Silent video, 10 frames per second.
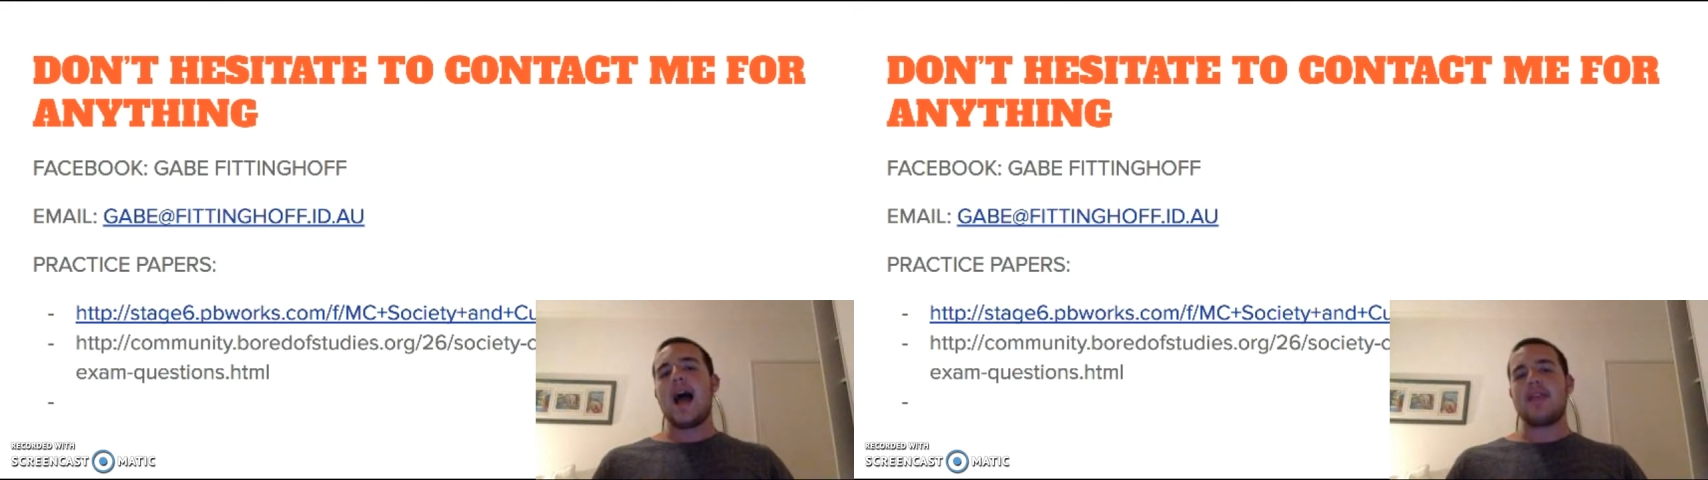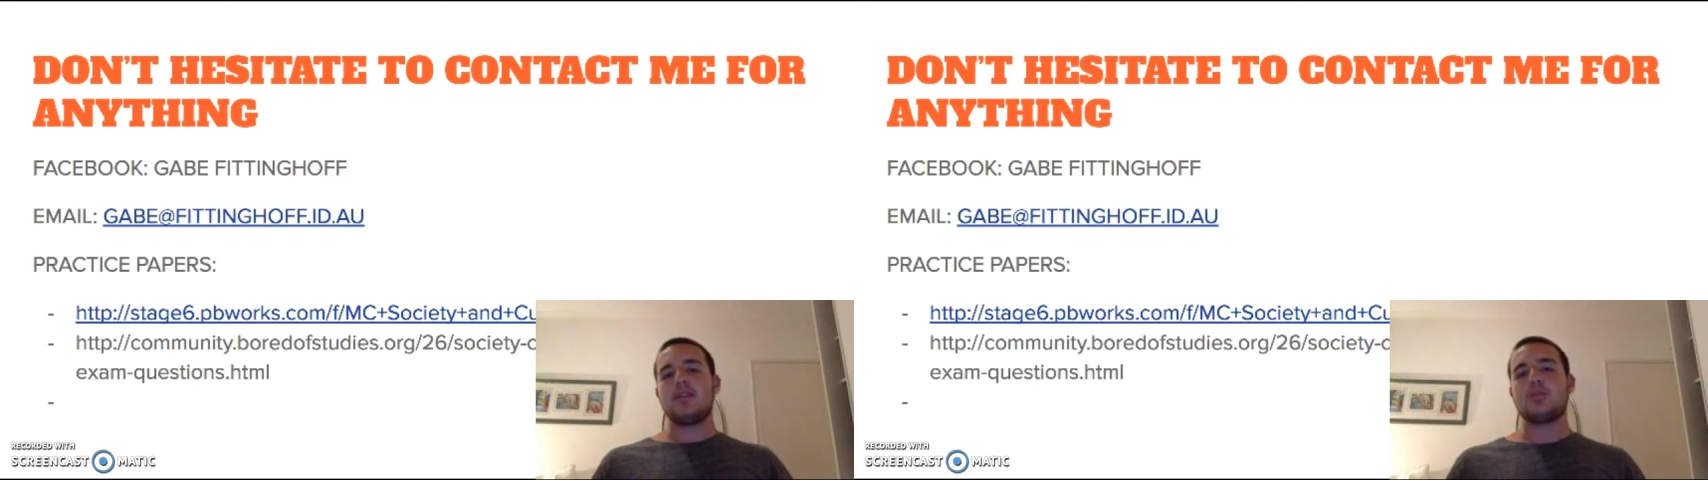
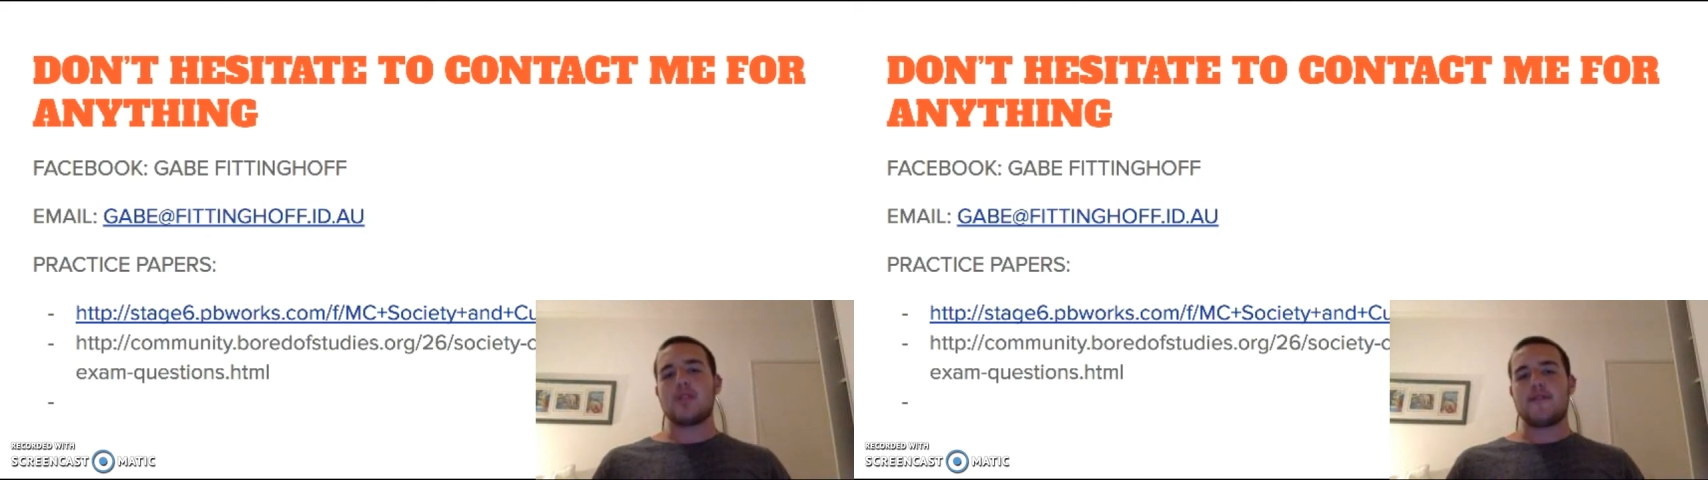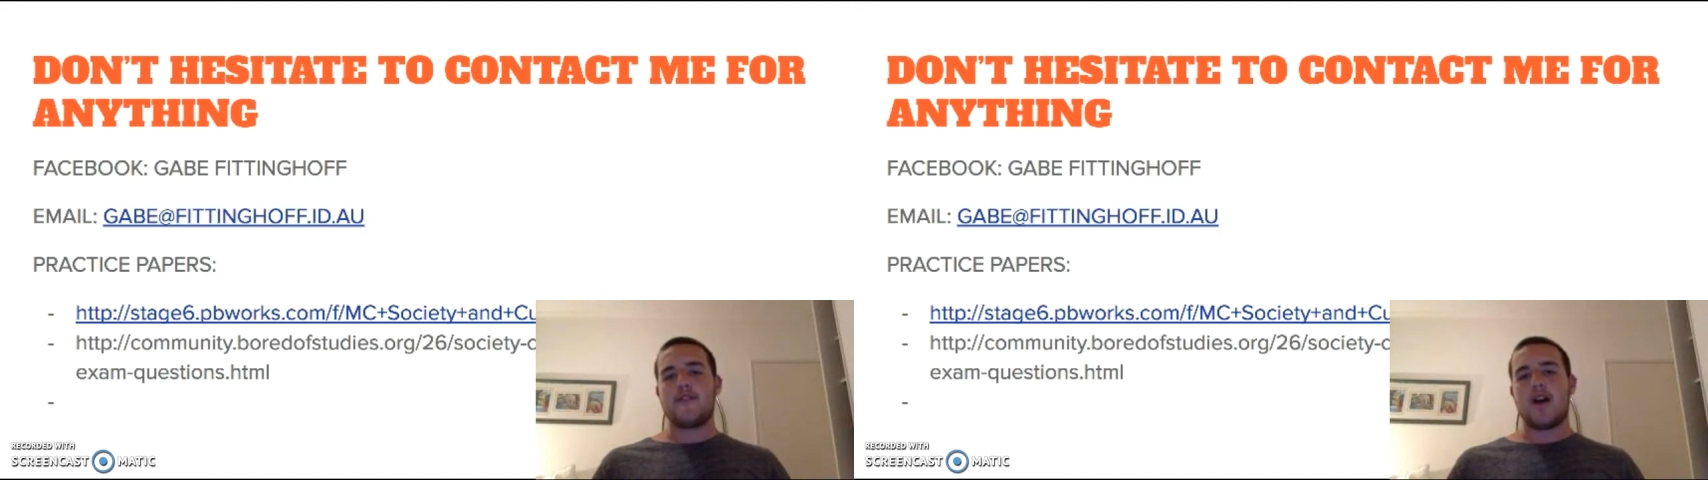and these were
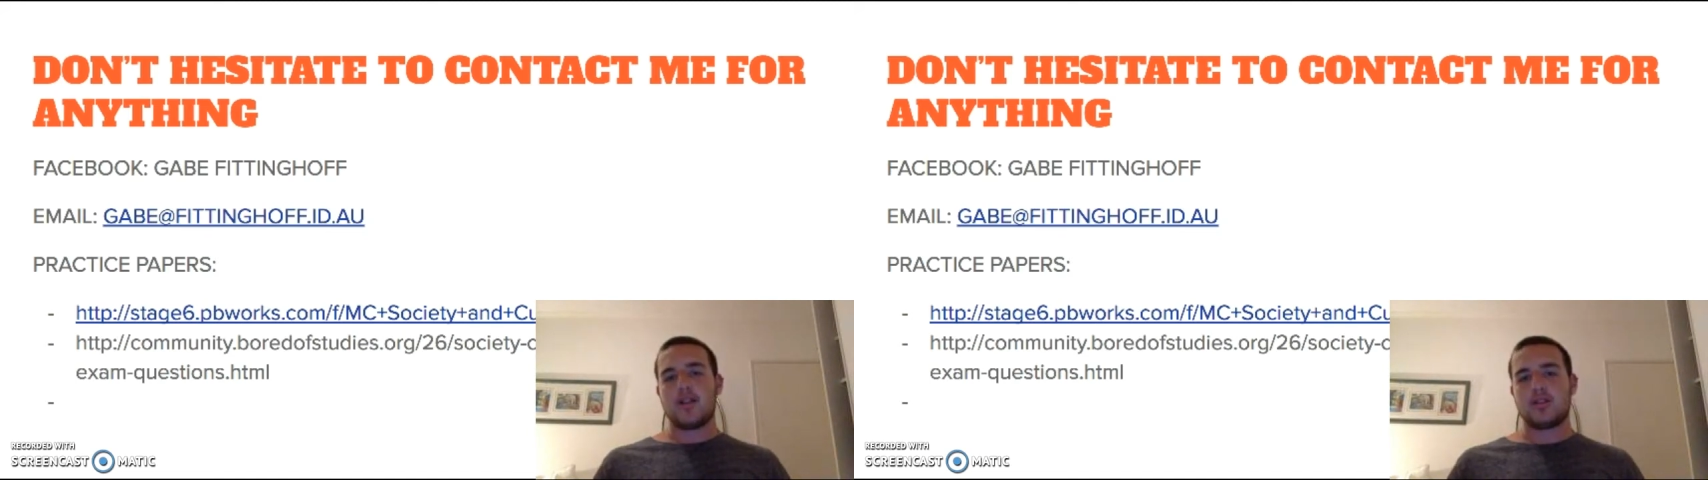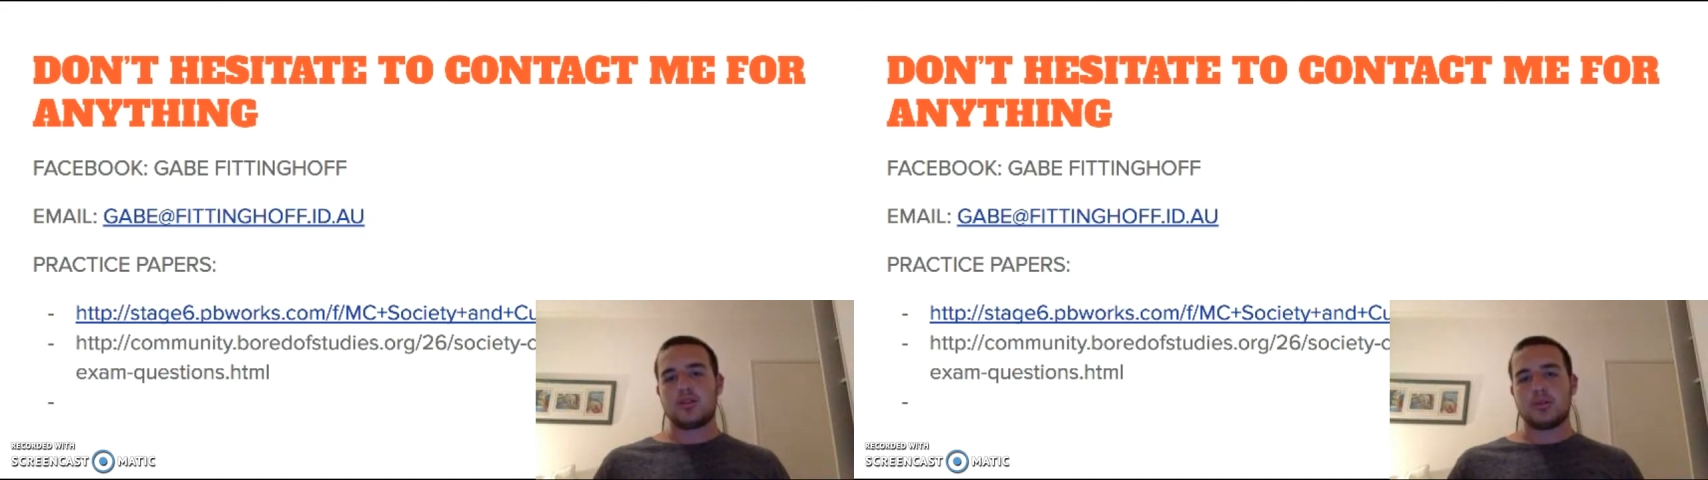the
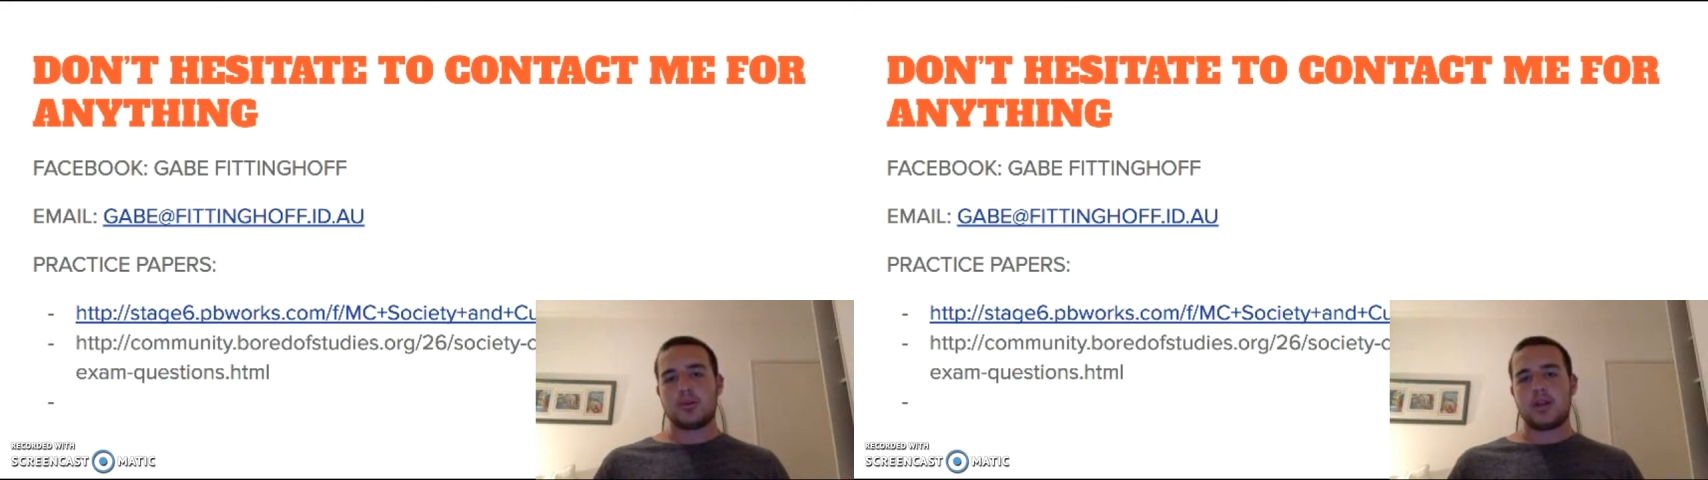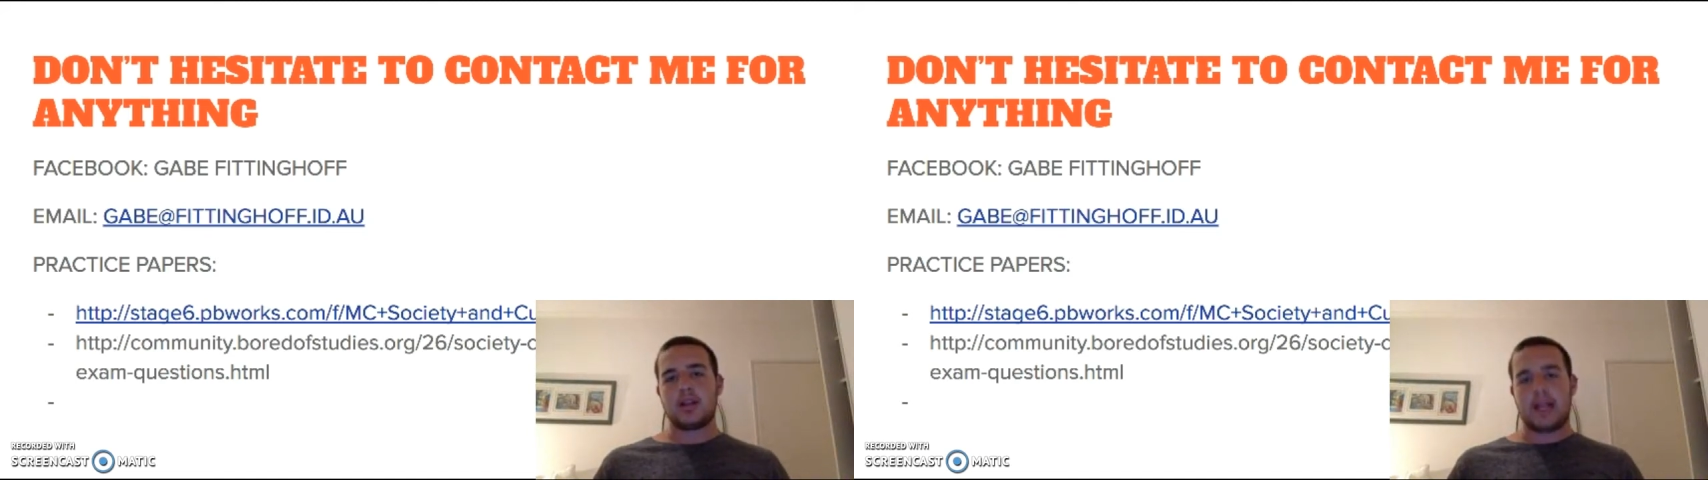first 2
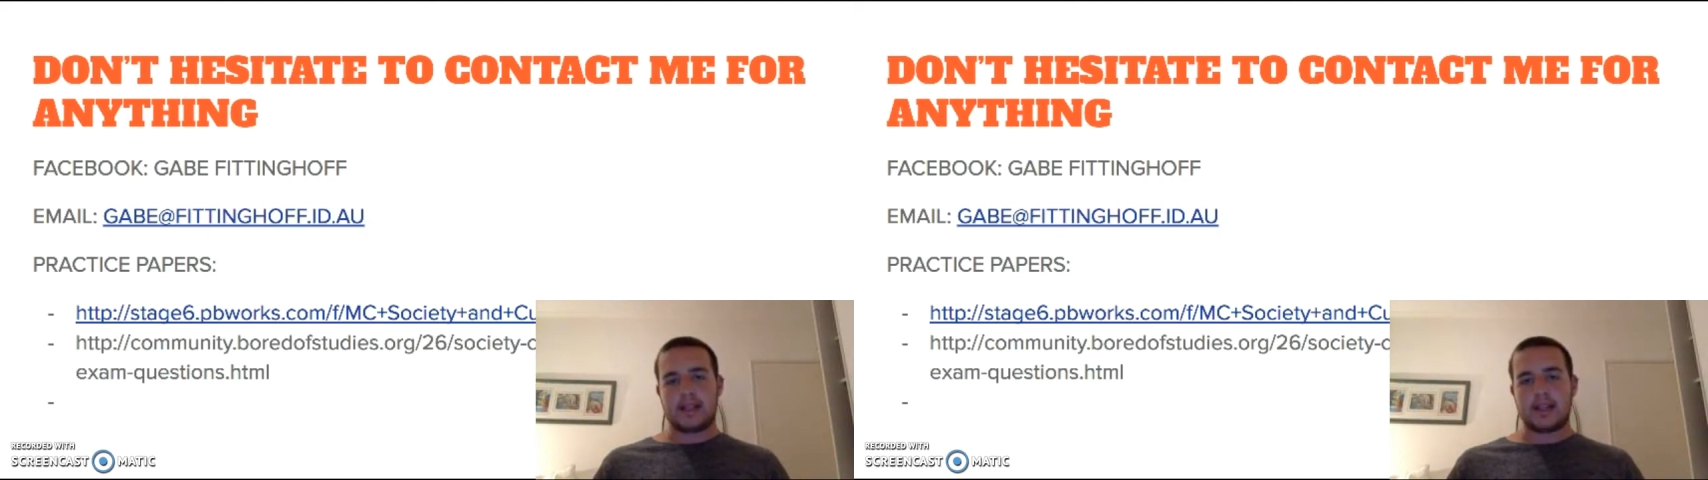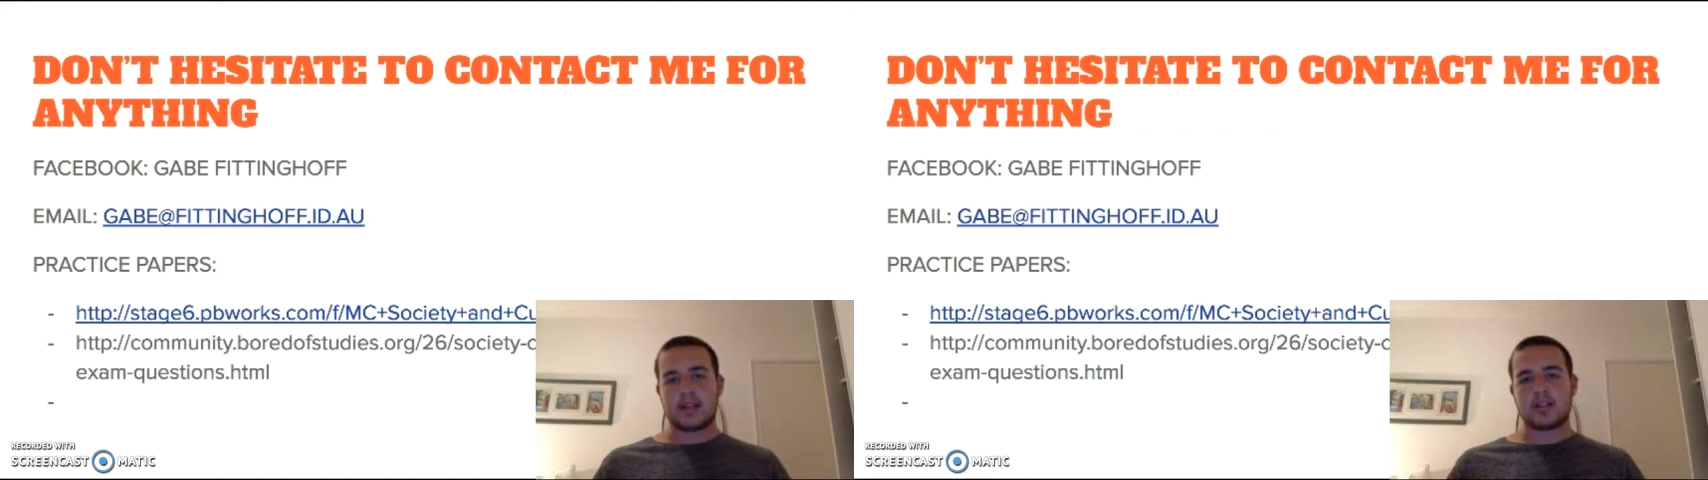like
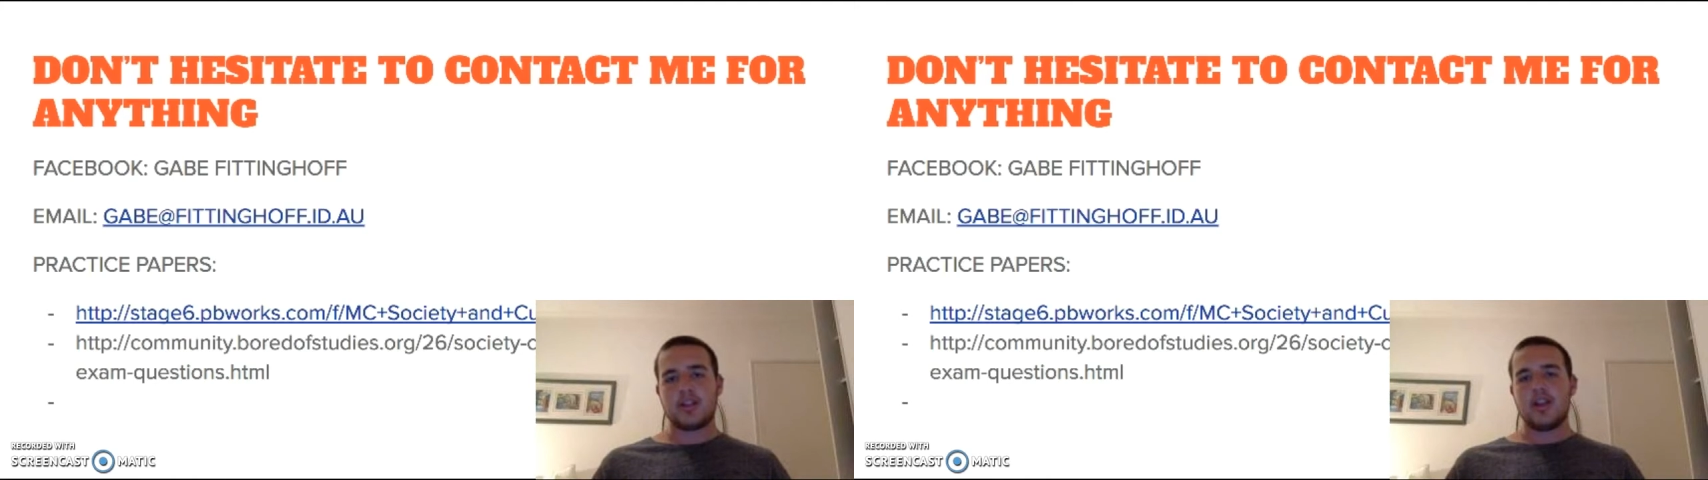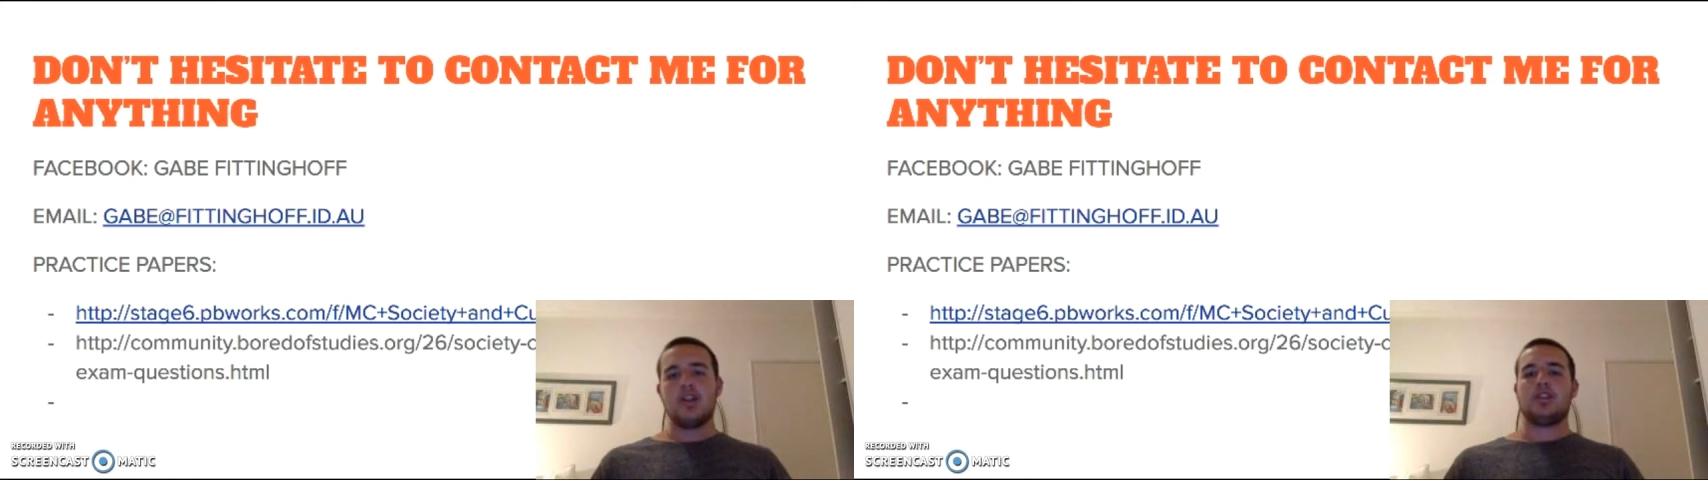links.